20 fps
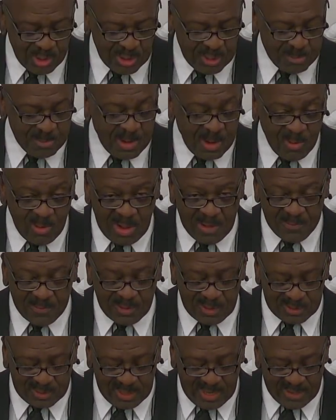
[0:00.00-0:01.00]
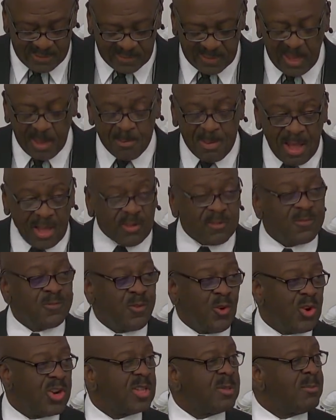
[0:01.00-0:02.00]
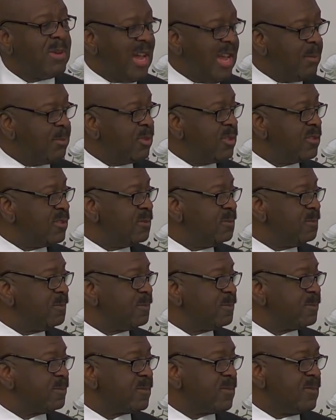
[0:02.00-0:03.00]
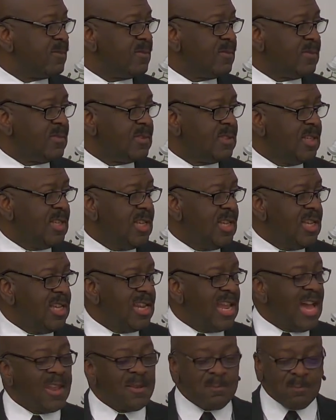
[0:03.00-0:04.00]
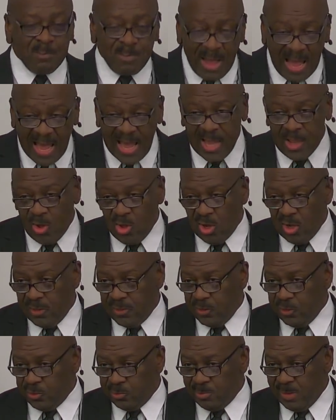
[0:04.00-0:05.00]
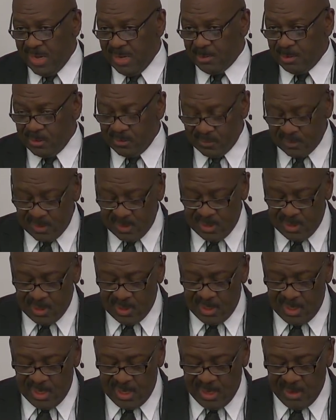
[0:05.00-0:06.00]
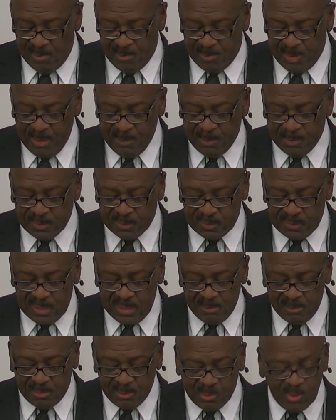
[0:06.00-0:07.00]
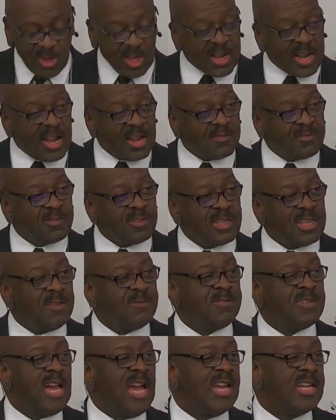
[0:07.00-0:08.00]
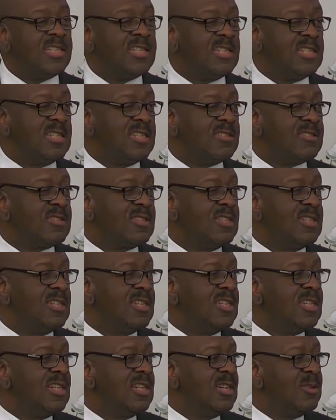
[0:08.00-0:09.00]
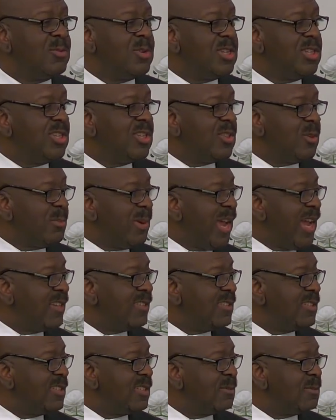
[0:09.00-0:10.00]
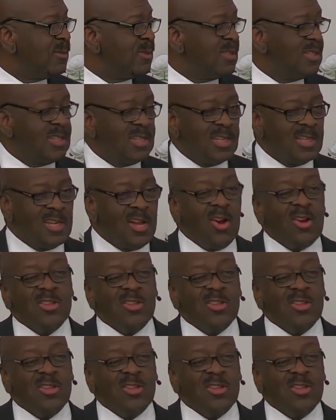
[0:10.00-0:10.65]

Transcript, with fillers: my wife will attest, about forty Bibles. I didn't buy all of those Bibles. Uh, people seem to run out of gift ideas uh, when you're the pastor. Oh, it's the